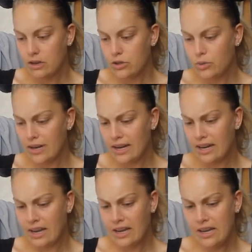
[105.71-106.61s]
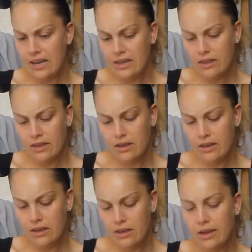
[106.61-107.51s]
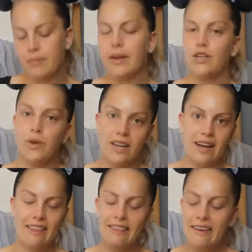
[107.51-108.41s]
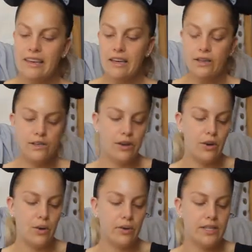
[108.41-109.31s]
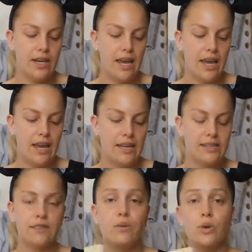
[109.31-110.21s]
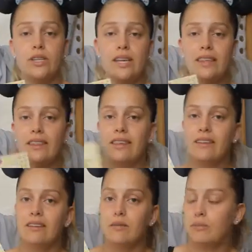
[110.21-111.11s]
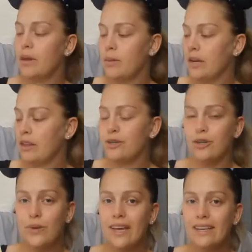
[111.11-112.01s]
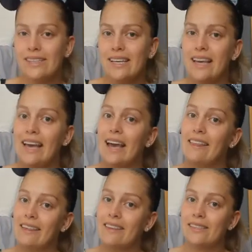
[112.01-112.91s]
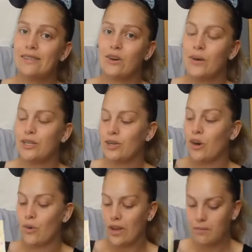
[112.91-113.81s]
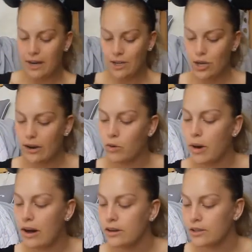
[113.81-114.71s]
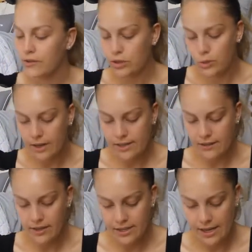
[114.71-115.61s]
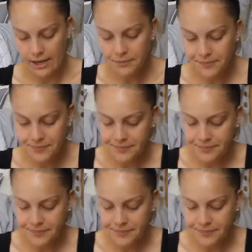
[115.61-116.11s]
29th. Yep, May 29th. So today is the 14th, maybe another 2 weeks. And then this is going to go in my shadow box for 2017.